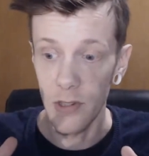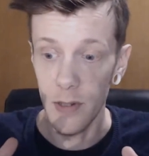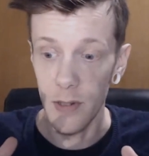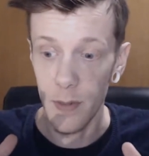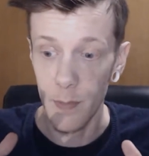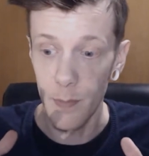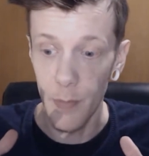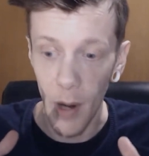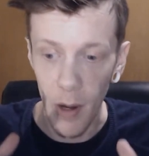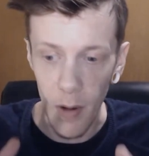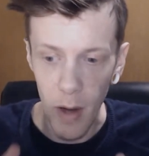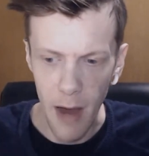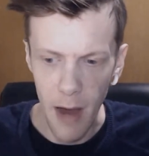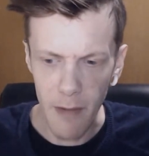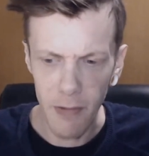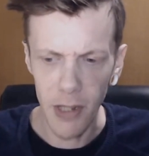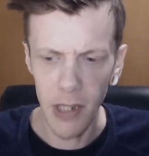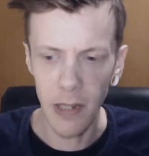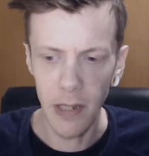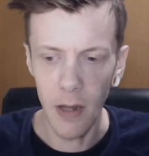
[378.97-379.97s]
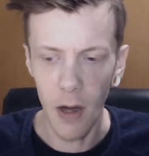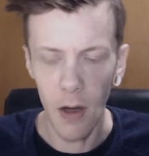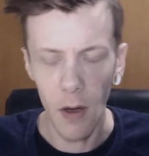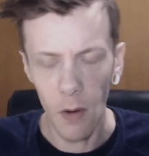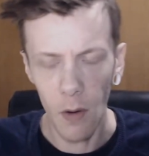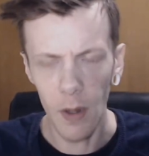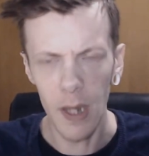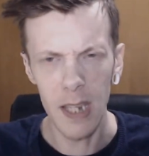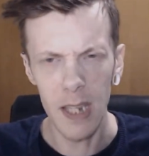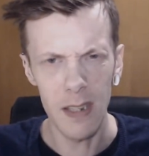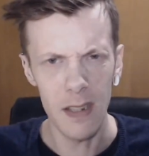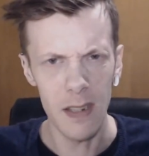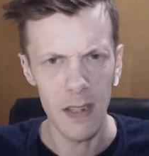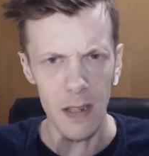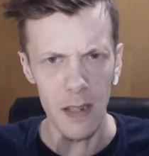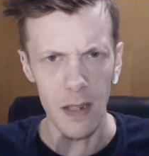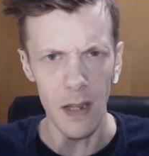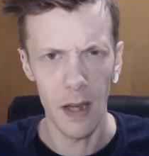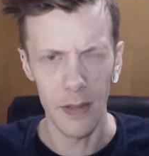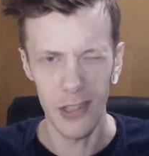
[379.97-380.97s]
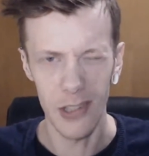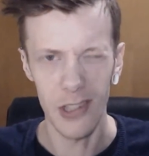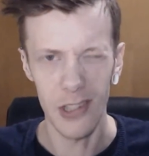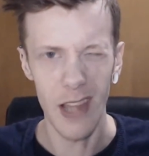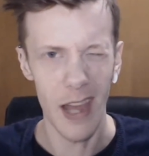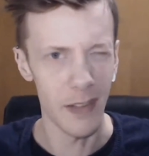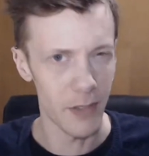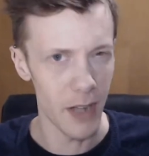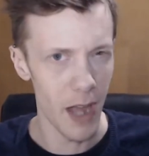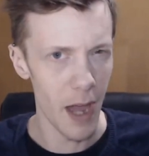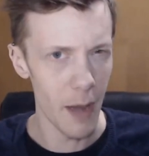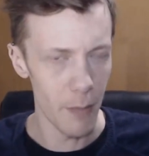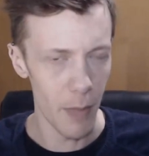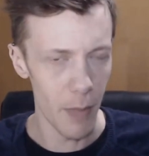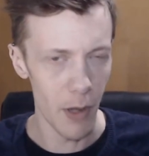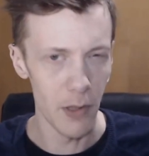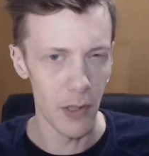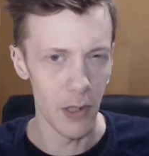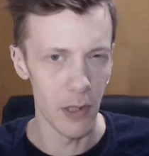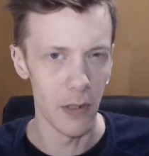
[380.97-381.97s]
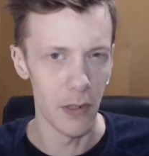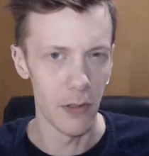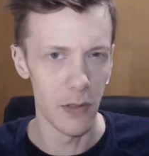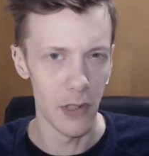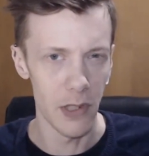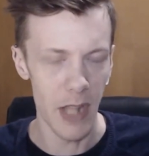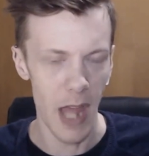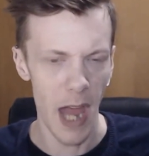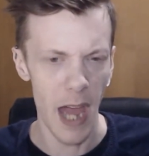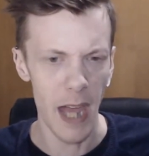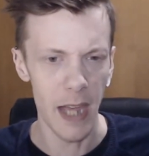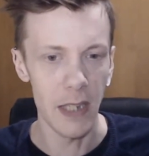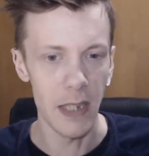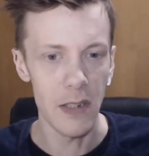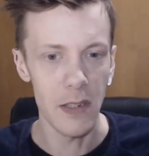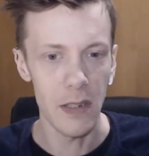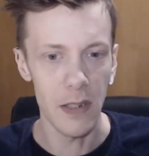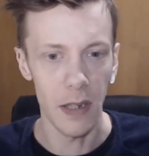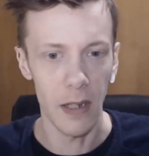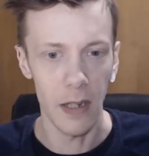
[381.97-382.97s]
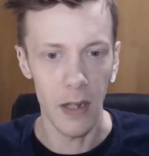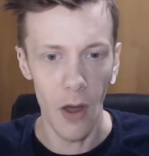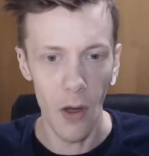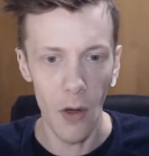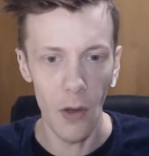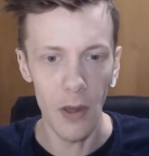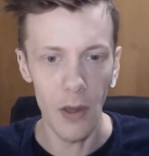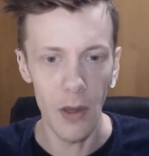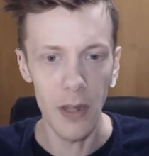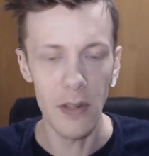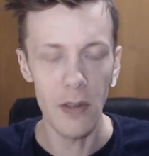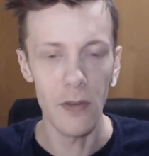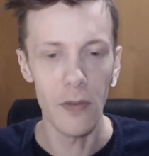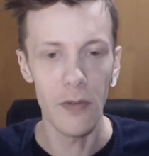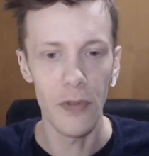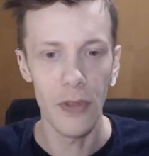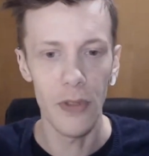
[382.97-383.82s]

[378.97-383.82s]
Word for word: but everything that I understand of Cambodian oud is that it's the kind of